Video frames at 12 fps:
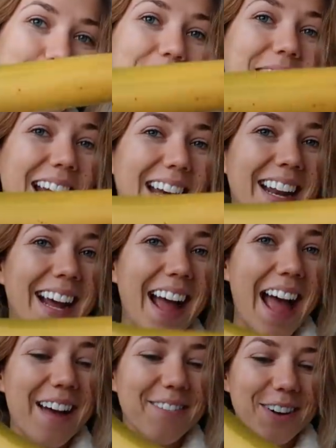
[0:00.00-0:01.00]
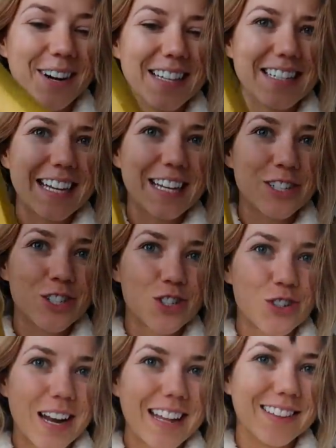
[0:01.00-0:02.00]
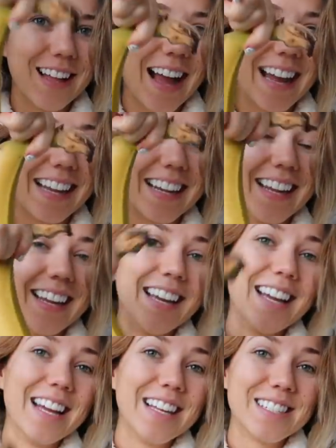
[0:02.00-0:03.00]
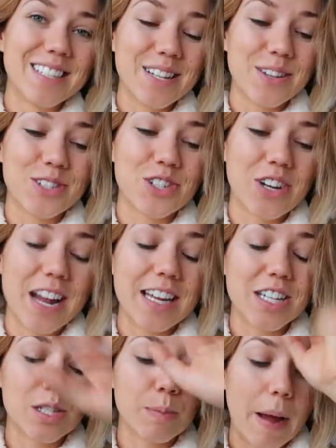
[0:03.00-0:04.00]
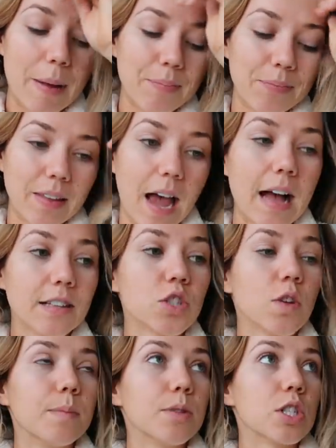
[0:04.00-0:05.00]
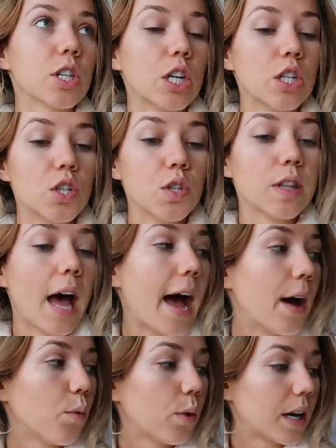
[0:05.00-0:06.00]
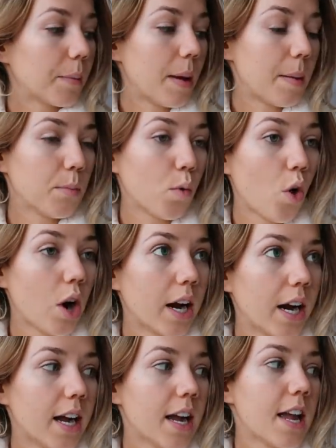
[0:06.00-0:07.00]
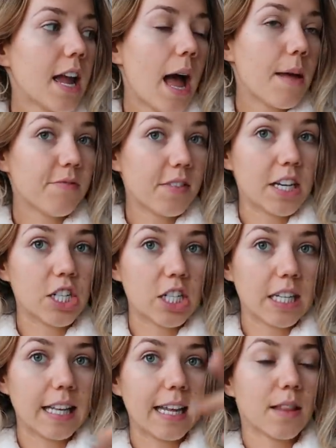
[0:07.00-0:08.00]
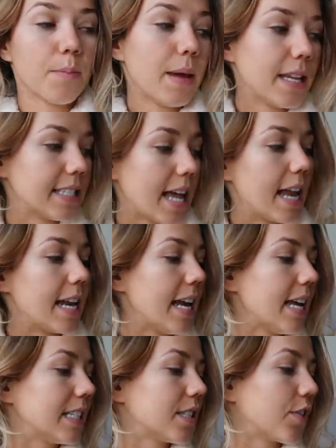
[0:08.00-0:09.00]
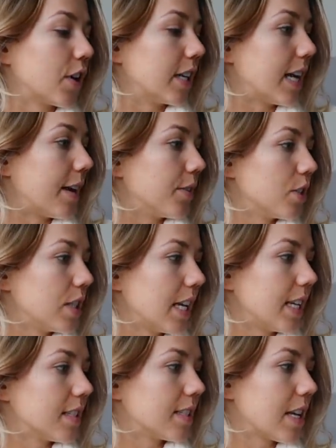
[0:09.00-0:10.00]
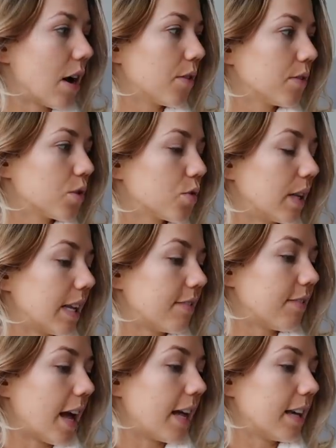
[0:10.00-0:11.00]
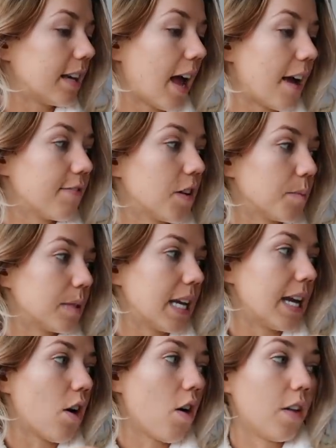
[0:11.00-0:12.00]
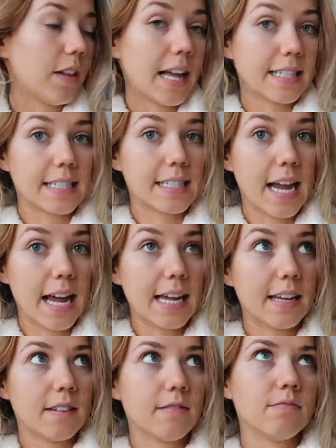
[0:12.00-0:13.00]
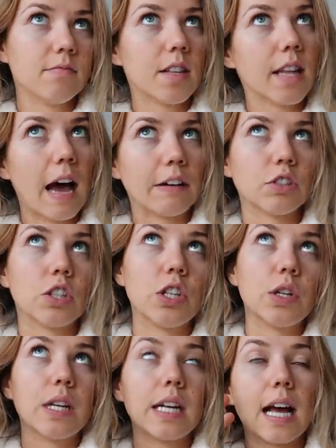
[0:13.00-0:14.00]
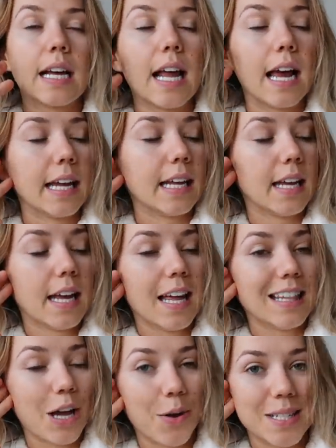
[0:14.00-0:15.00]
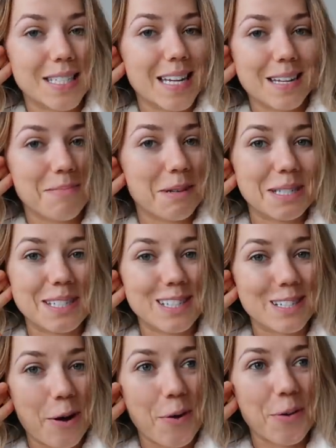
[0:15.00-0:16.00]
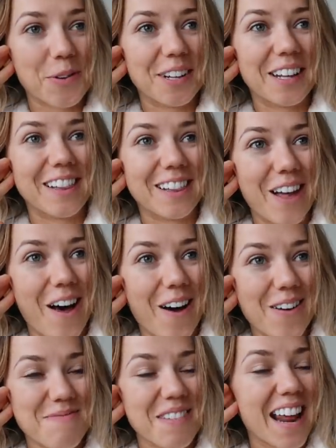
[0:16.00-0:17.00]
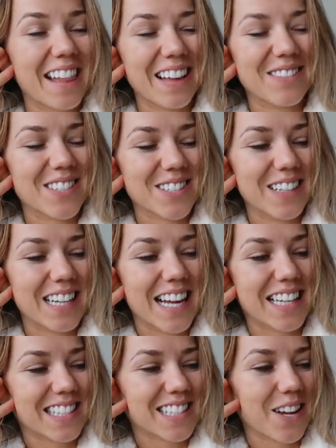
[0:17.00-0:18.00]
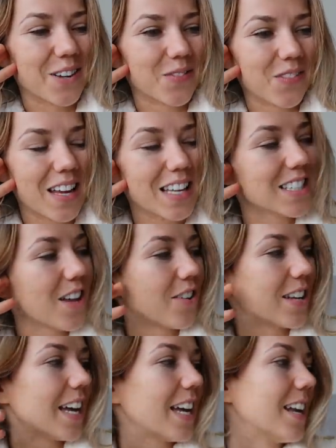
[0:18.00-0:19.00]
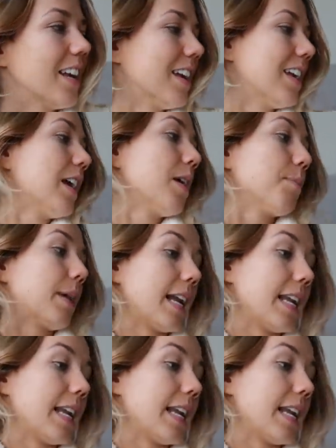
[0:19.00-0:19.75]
banana ever, and it's like a straight line. So strange, but yeah, so I'm just gonna do that, work a bit more. I'm finishing like the base edit. It's for a night routine, so it's really fun. I filmed it all last night in the afternoon and at night. They always take me so long, but I love doing it, so it's all good. But